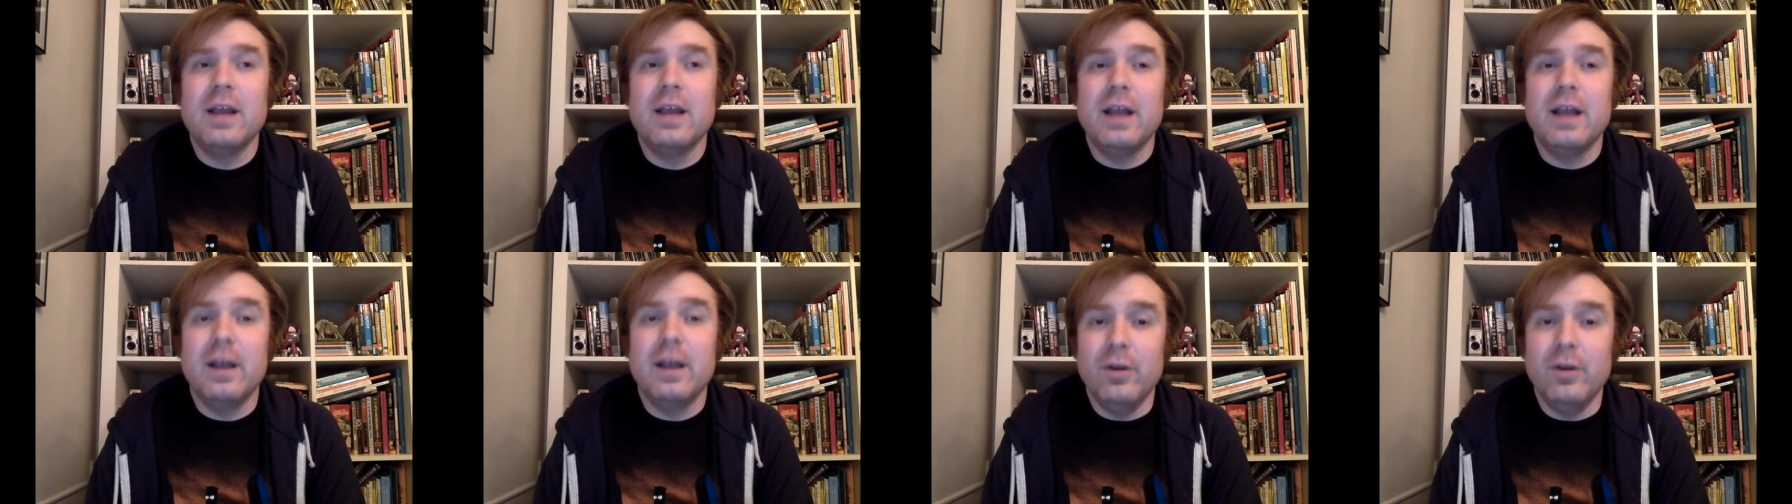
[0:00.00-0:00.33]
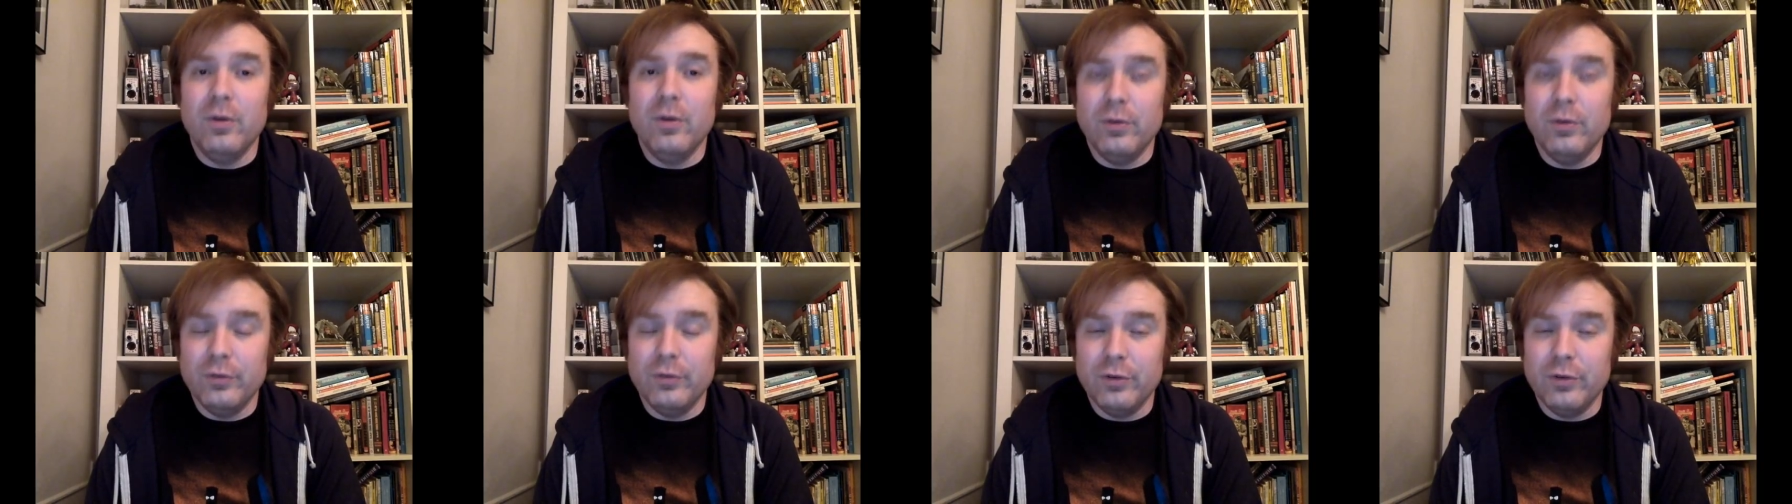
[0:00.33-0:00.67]
an
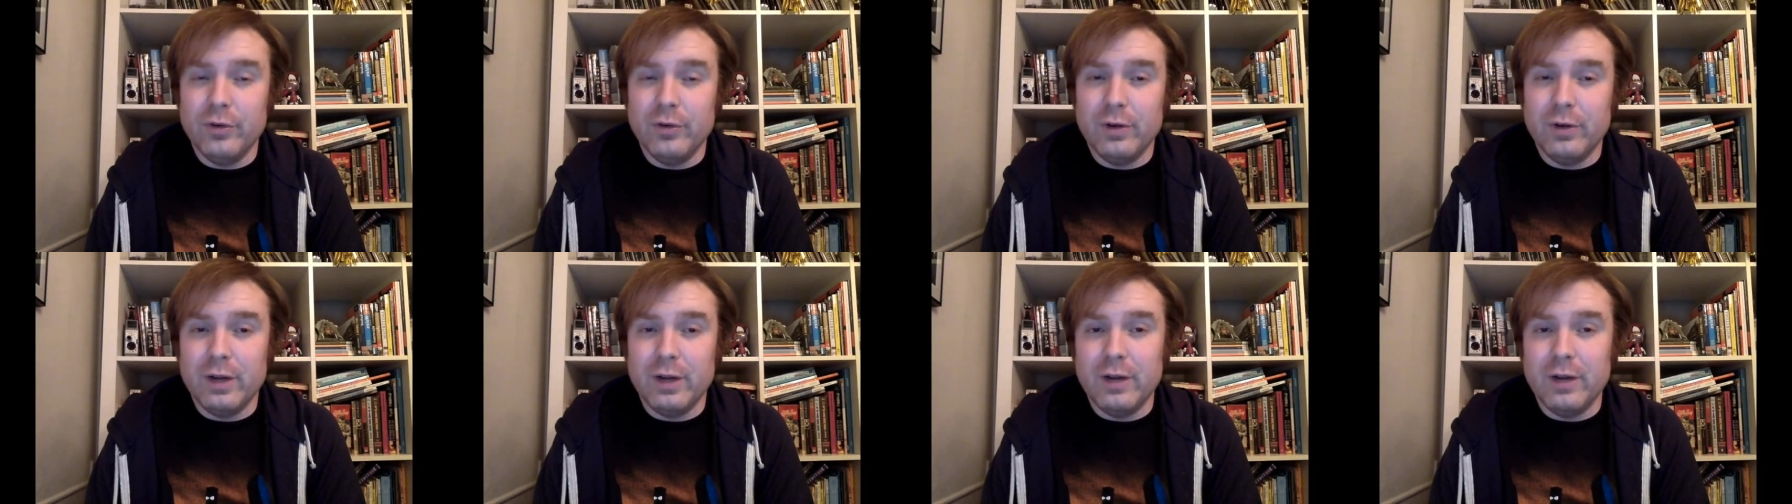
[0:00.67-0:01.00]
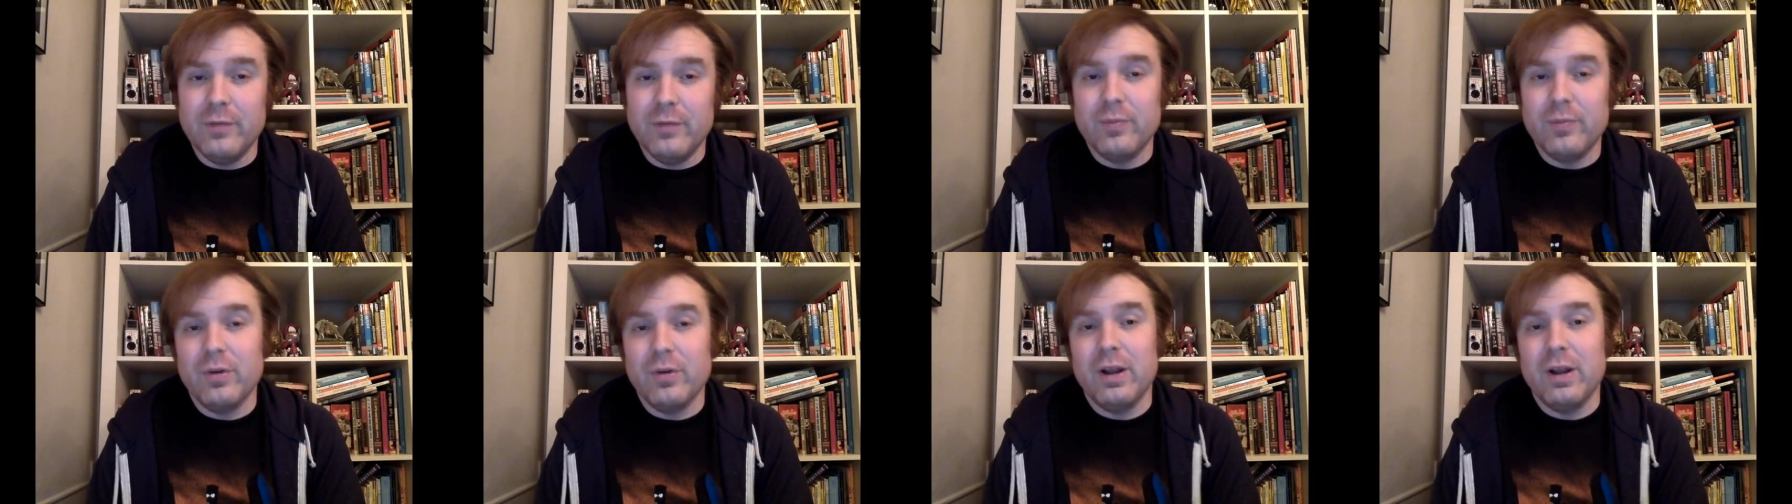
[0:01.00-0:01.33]
older kind
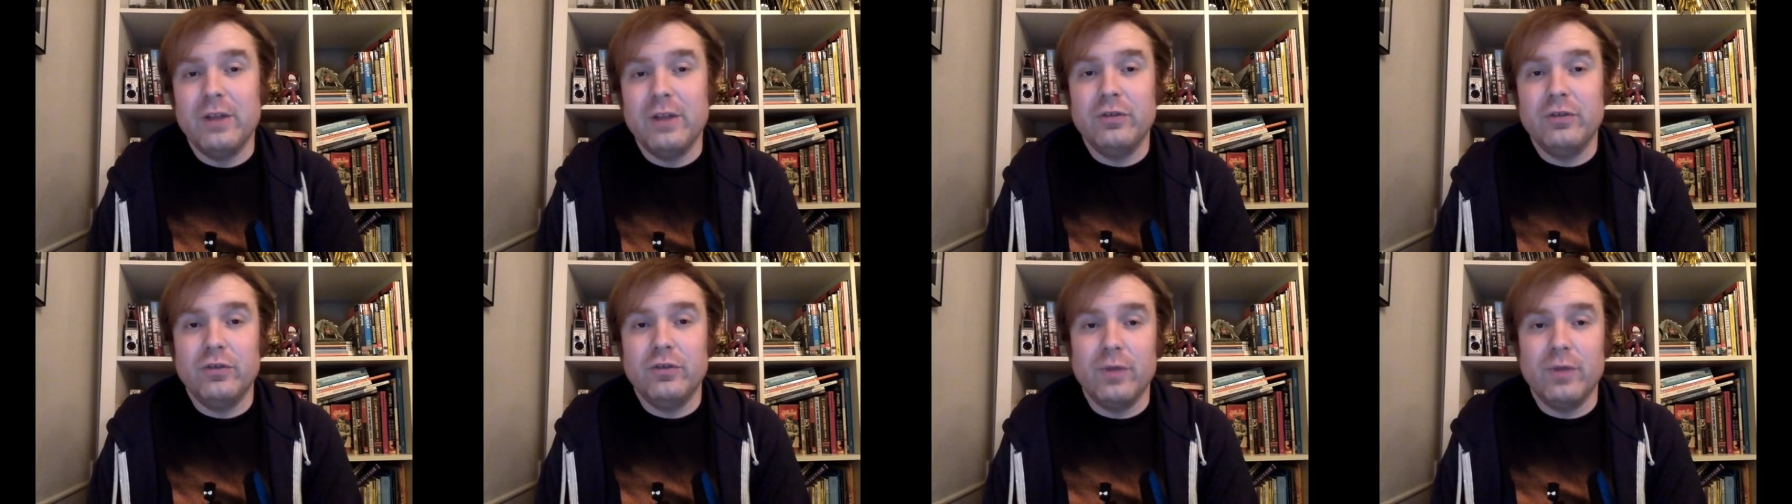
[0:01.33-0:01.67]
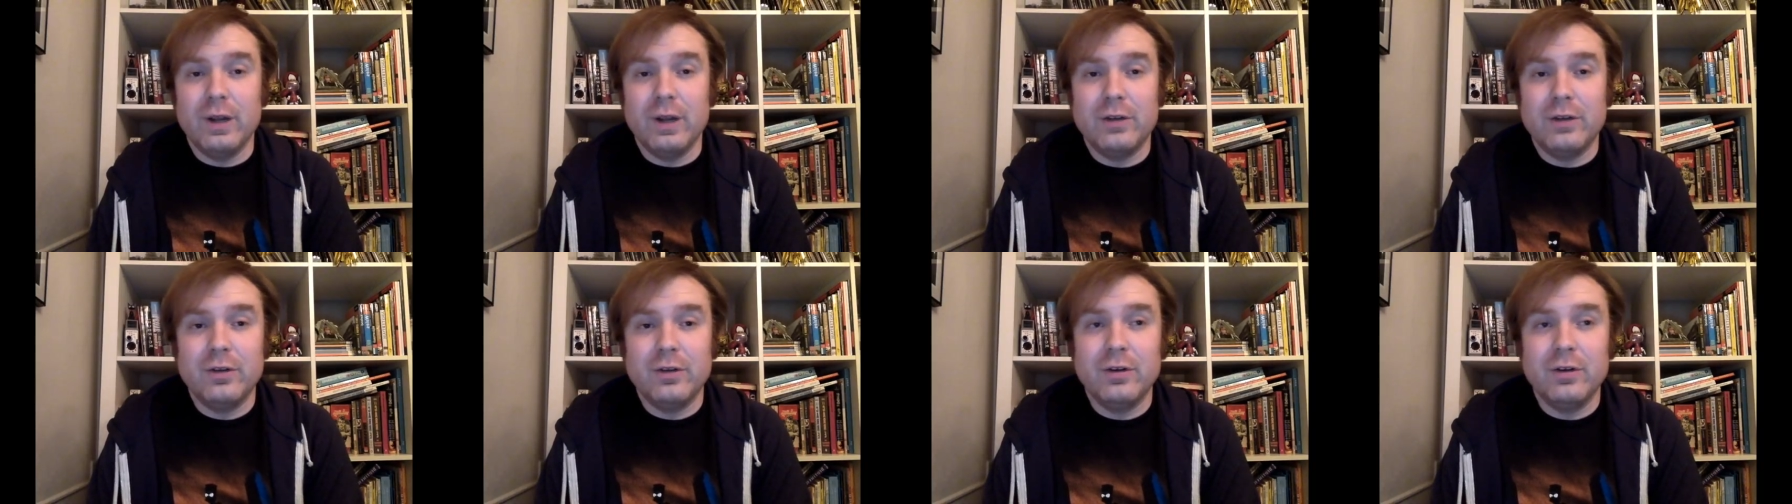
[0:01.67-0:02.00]
of prize
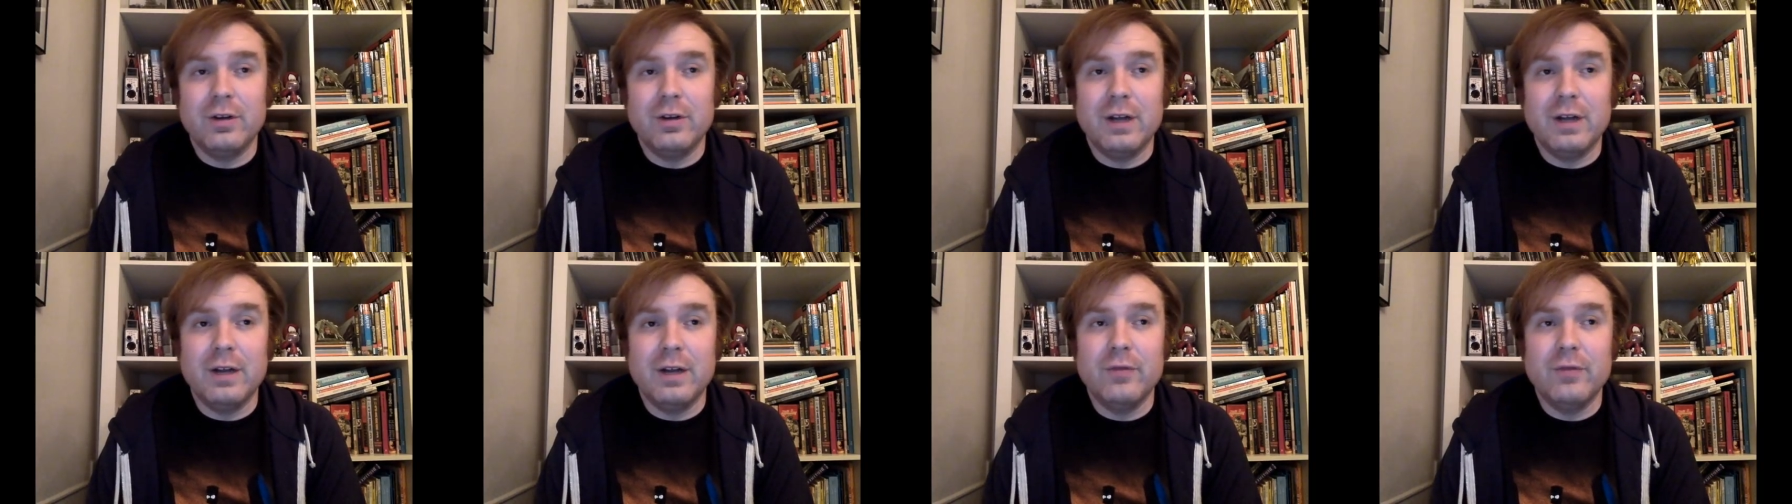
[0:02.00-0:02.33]
director kind